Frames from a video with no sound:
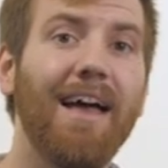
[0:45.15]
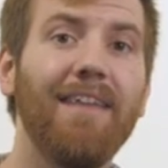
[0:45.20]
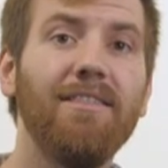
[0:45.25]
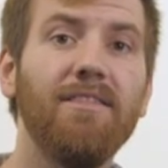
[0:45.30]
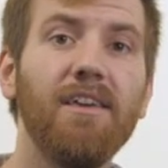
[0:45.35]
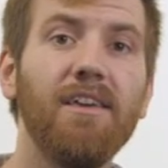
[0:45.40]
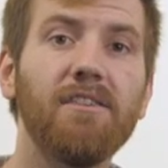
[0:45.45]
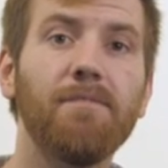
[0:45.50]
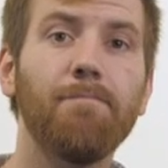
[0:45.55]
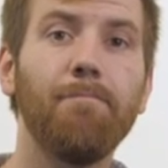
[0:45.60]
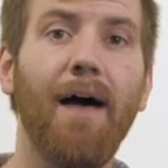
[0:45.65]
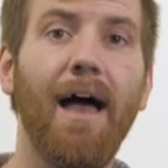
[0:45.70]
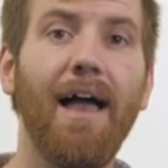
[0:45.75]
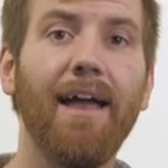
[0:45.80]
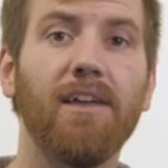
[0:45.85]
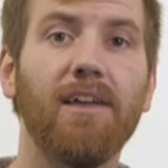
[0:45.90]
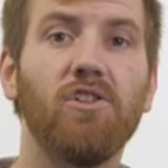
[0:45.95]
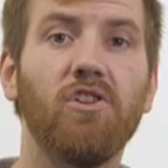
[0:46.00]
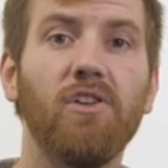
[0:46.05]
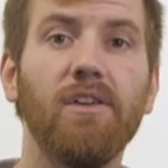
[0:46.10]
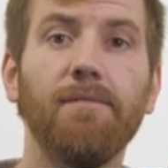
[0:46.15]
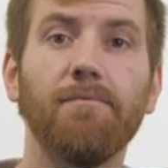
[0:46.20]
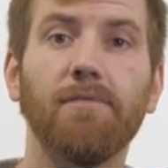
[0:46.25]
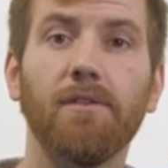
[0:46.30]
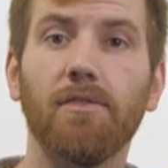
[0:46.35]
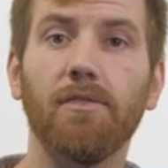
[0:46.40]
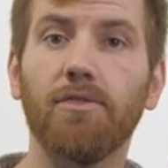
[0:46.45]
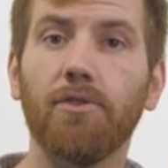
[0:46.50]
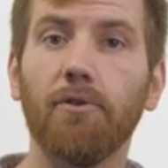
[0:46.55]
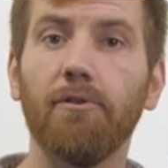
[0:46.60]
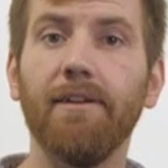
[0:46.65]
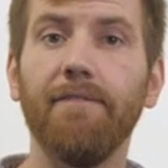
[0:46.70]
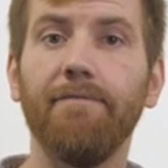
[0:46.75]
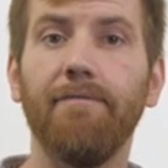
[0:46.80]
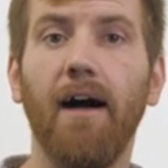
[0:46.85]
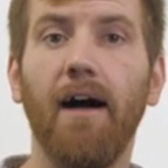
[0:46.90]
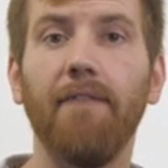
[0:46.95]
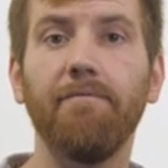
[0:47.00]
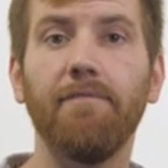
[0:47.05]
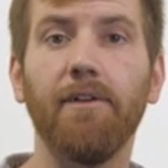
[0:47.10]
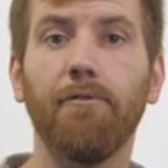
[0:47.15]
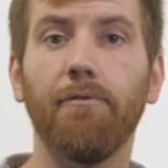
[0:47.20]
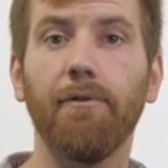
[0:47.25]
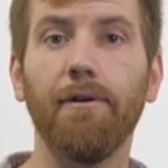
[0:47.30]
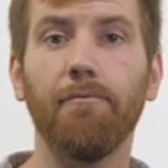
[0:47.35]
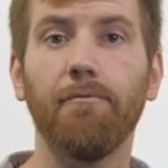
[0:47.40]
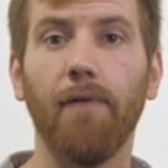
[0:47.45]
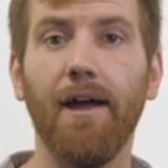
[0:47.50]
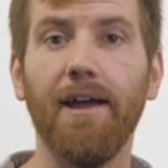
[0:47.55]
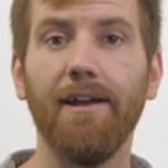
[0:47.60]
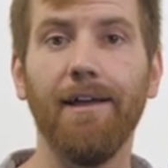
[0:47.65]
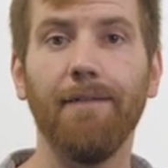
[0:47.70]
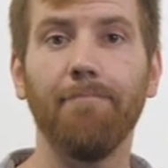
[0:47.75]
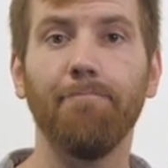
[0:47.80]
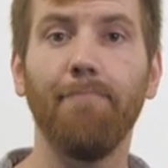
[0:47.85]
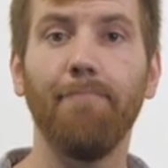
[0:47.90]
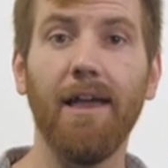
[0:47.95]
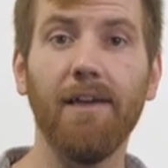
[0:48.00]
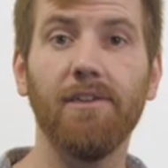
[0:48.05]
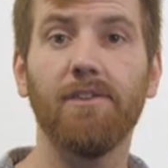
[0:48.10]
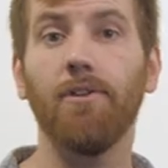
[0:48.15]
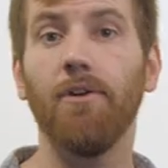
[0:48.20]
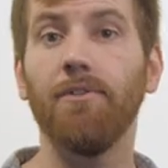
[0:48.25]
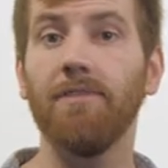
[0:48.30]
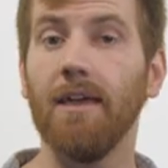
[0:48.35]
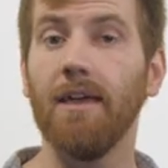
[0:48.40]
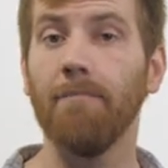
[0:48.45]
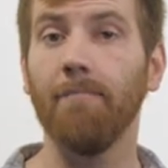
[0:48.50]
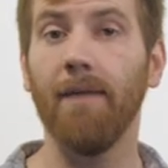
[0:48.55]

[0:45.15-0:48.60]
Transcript: and this bag achieves a thirty-five degree rating based on the